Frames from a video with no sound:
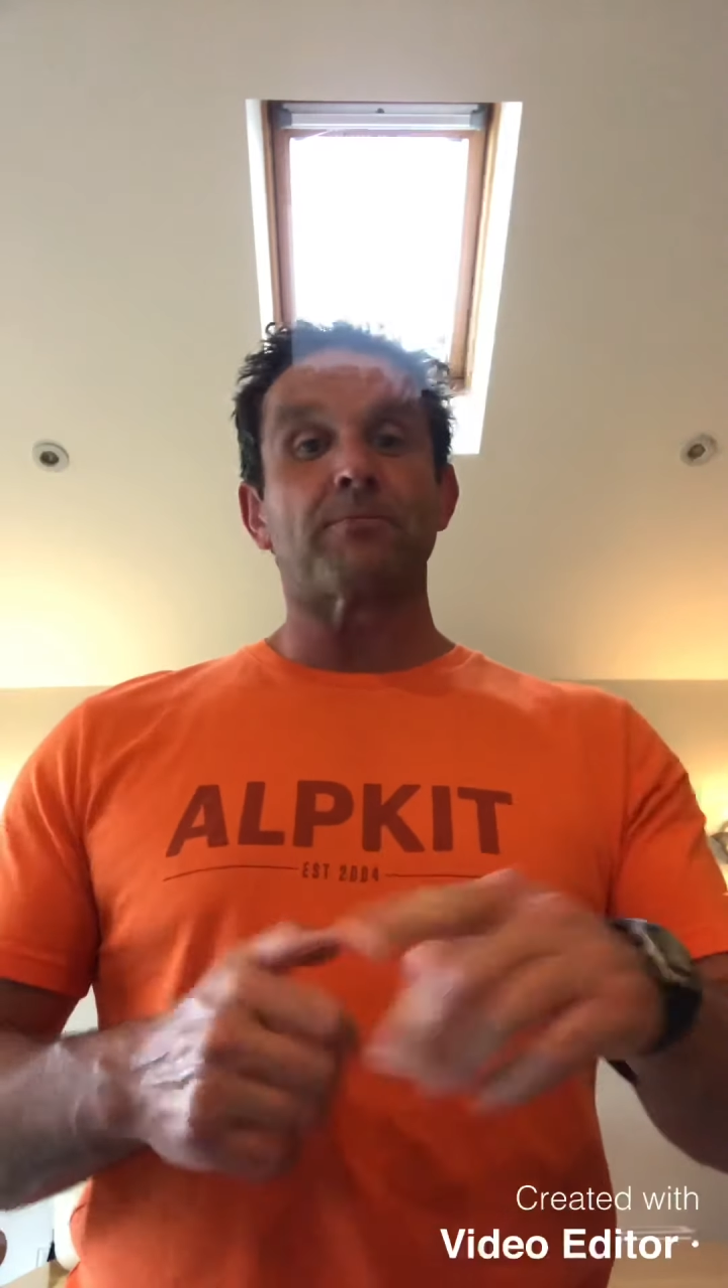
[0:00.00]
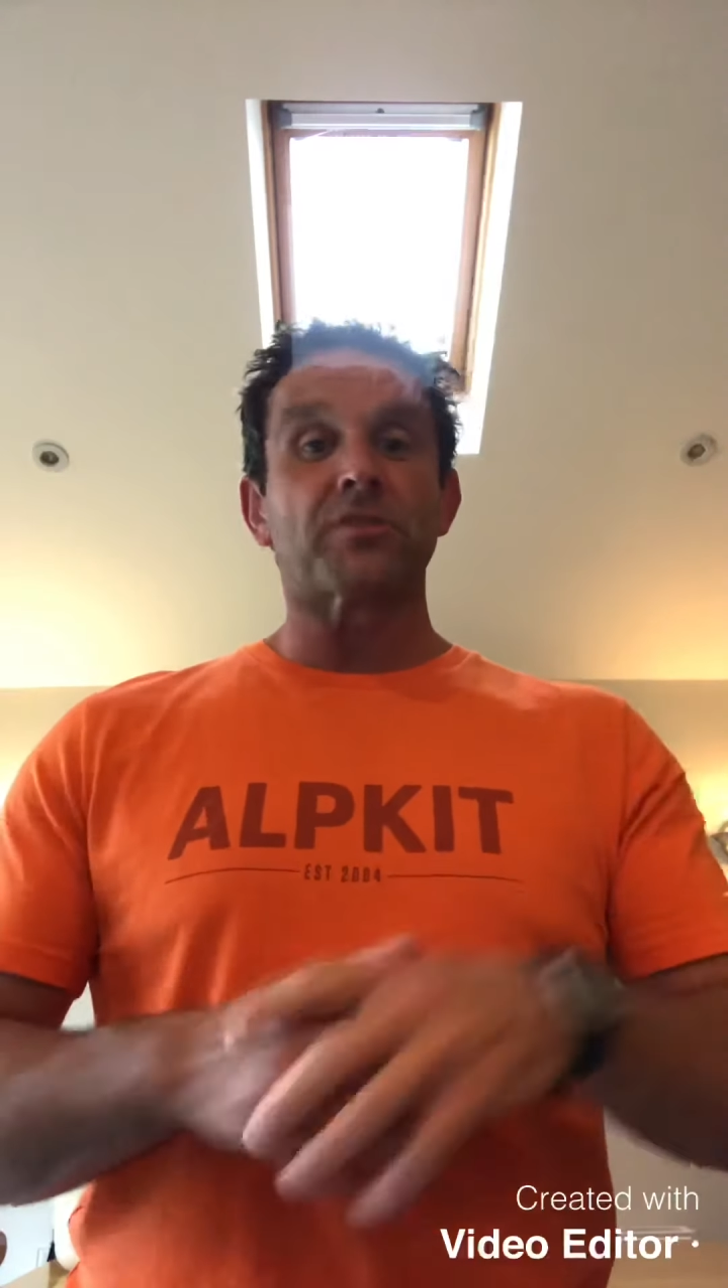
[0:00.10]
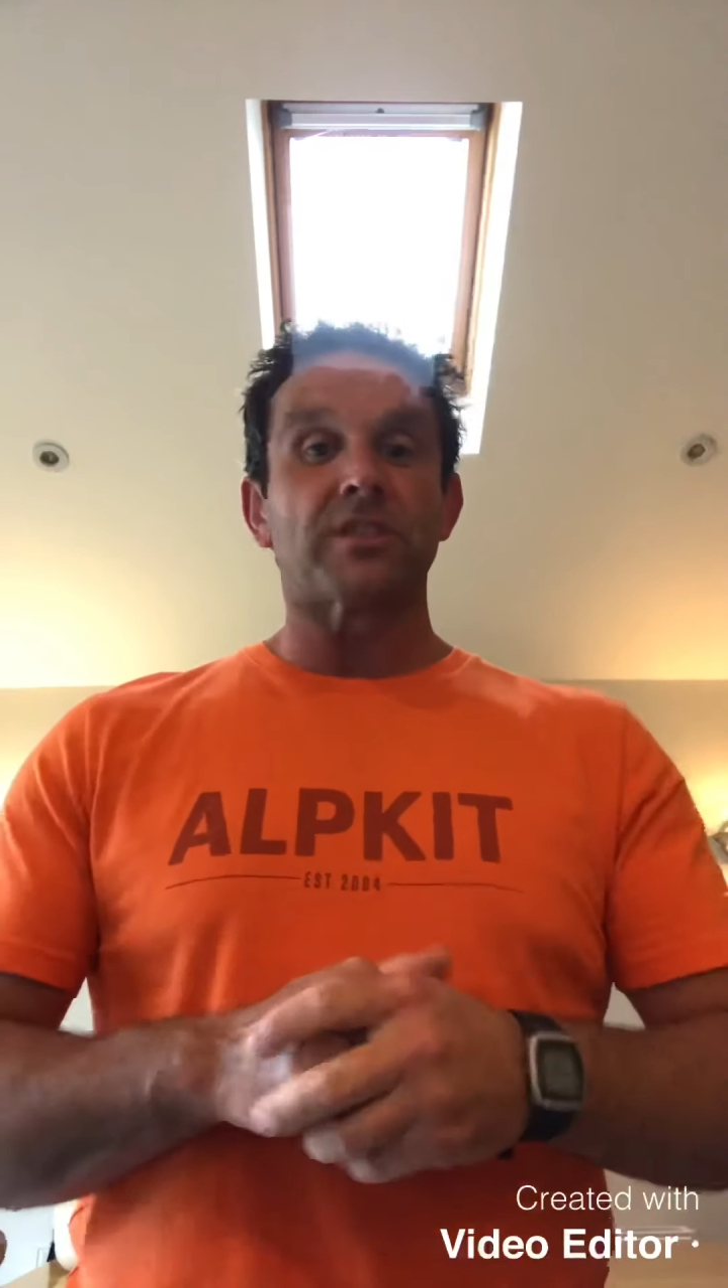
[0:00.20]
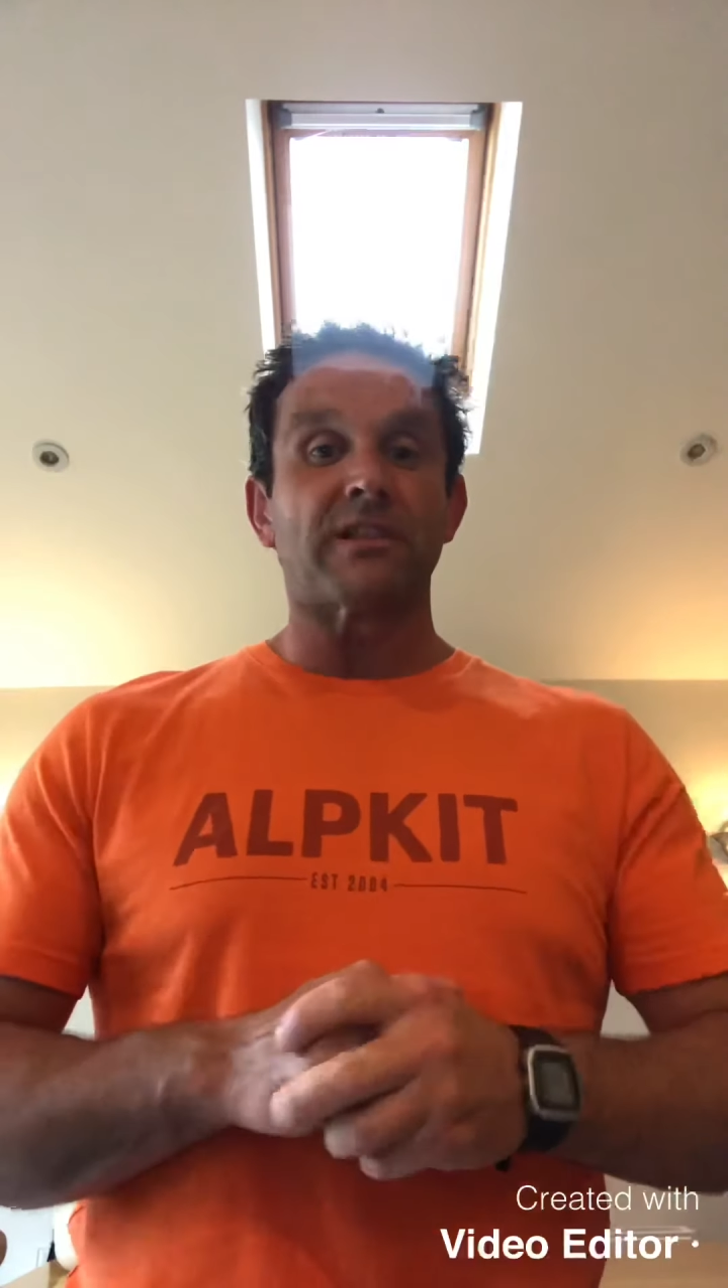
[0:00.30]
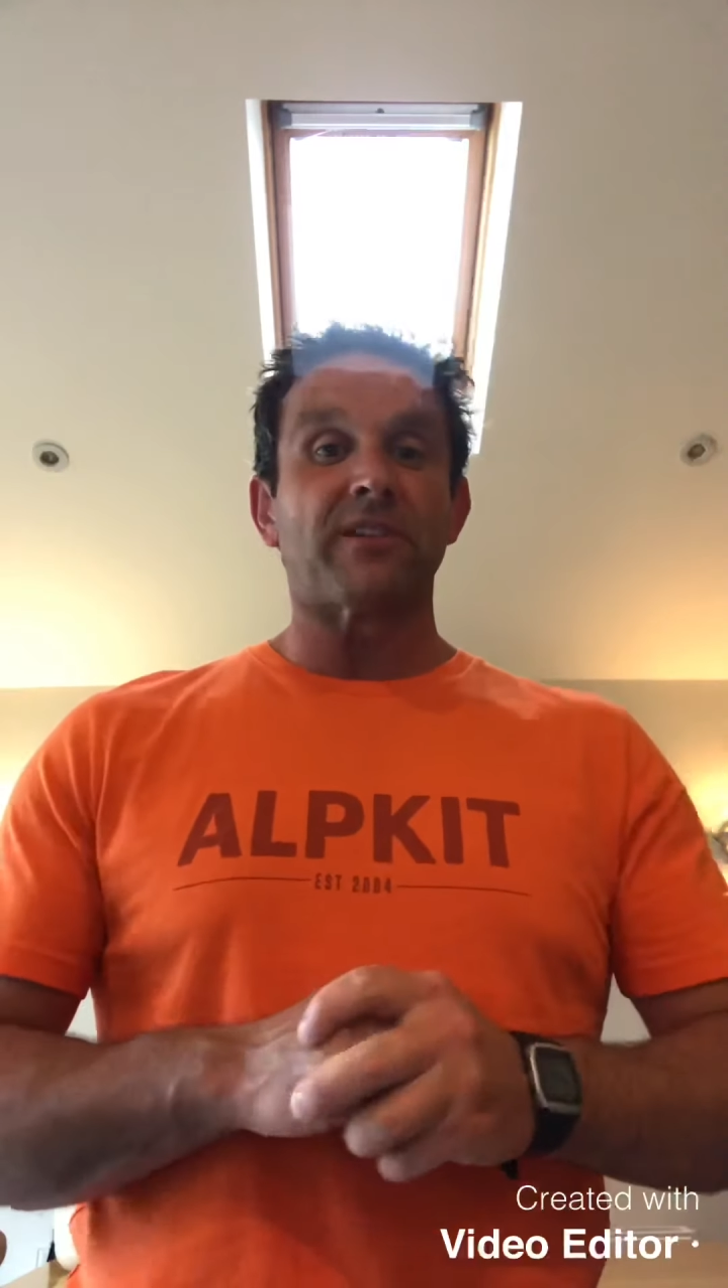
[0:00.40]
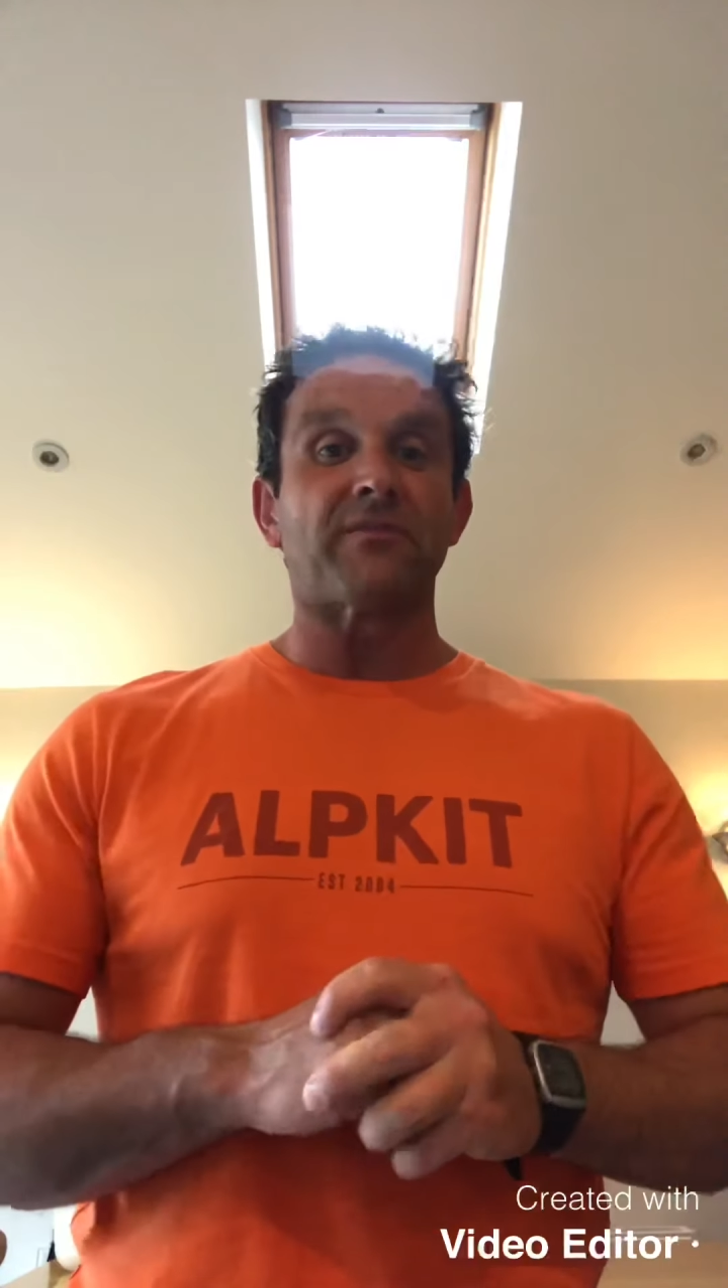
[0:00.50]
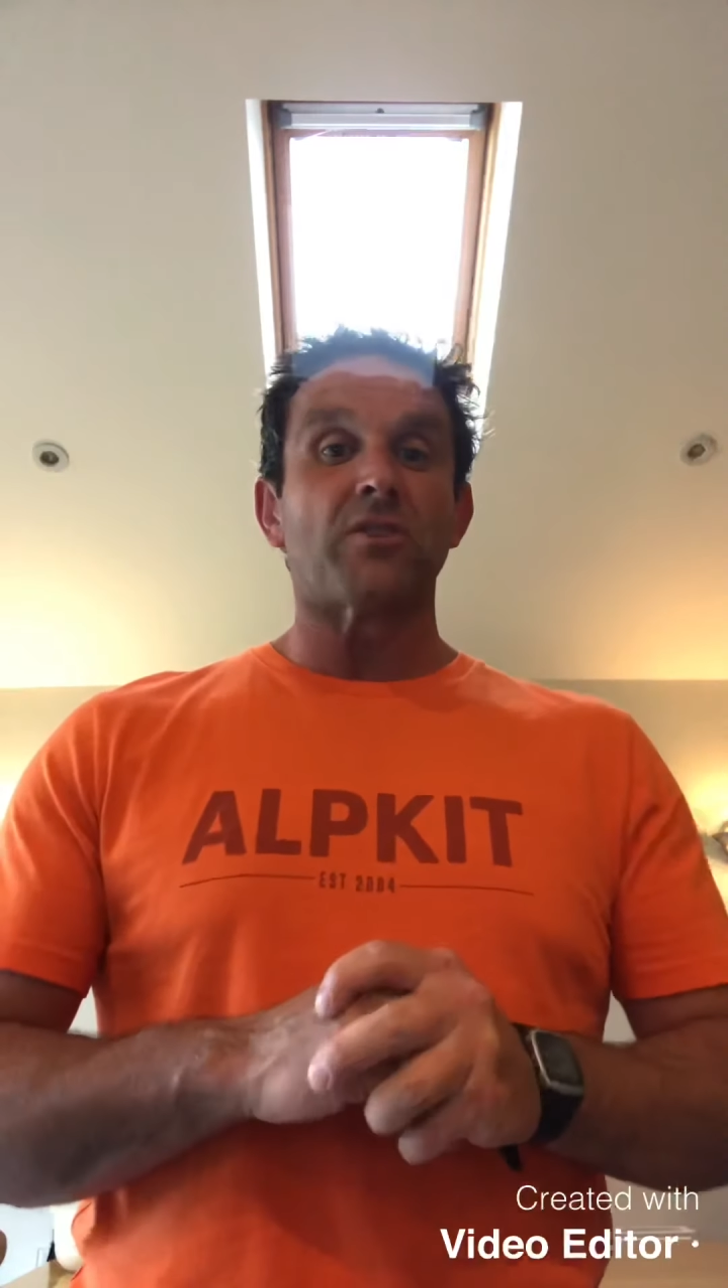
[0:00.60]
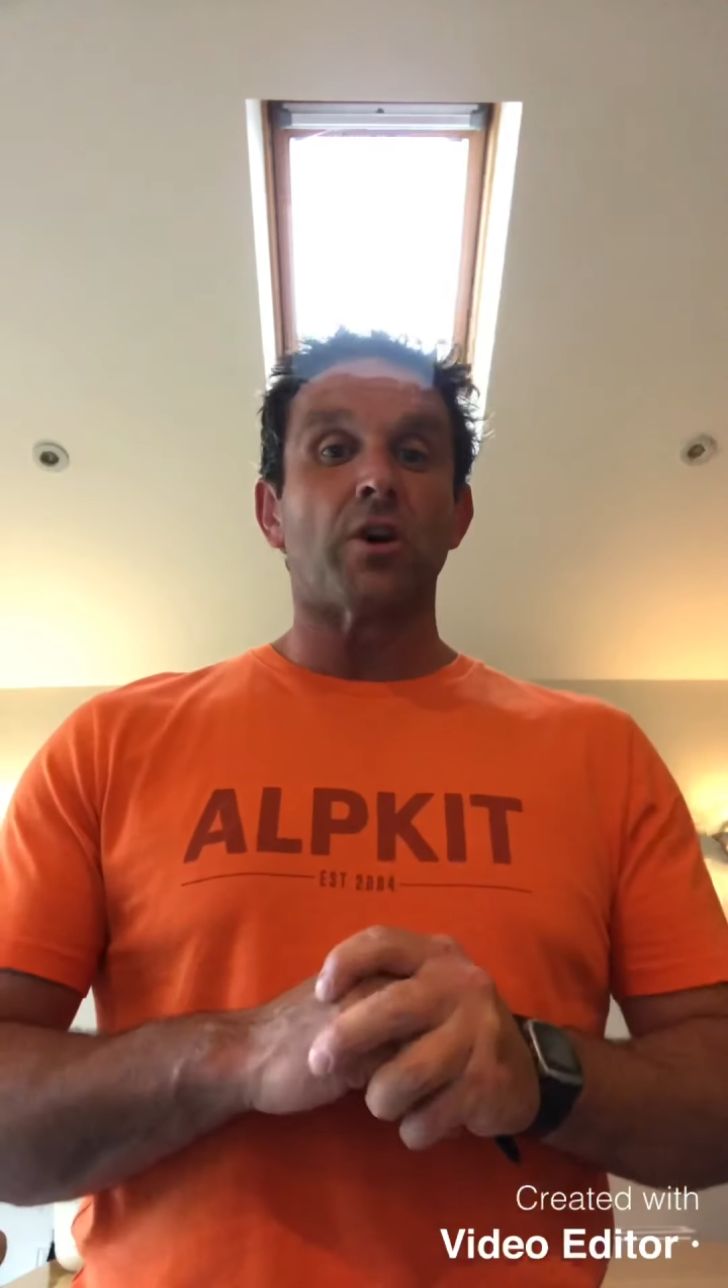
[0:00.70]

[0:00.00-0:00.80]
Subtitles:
button if you've not